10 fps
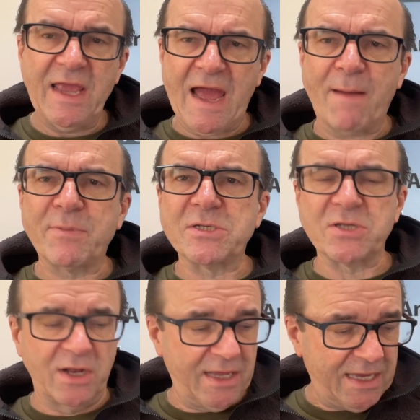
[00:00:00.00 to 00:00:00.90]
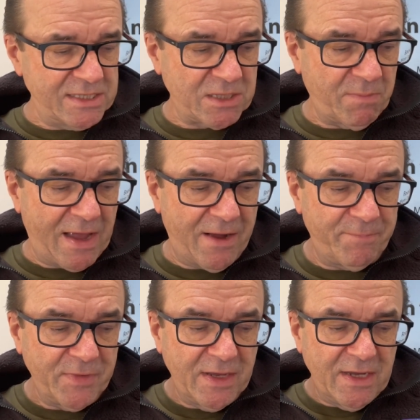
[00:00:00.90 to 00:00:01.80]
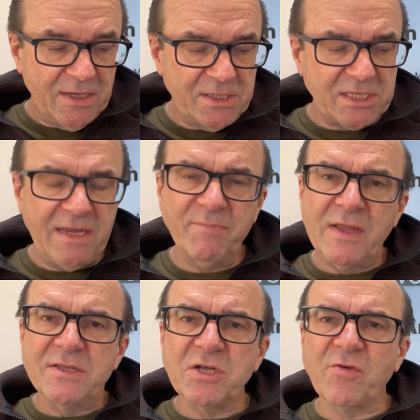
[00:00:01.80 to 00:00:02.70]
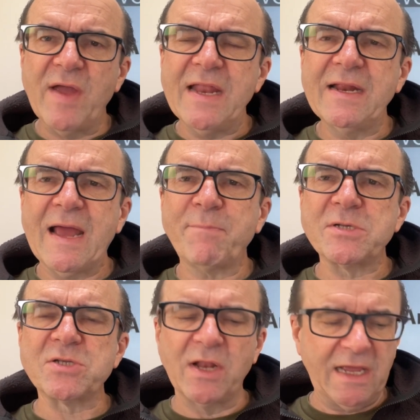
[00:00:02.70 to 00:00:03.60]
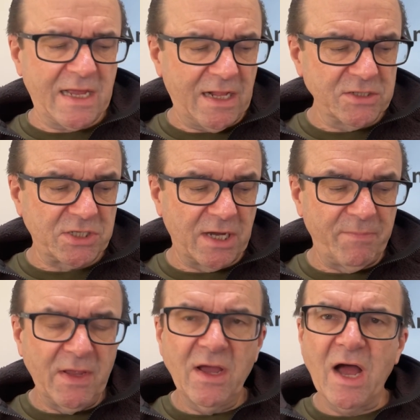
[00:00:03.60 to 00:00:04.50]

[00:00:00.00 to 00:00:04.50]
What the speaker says: the apostolic is about. You see, to create an apostolic culture,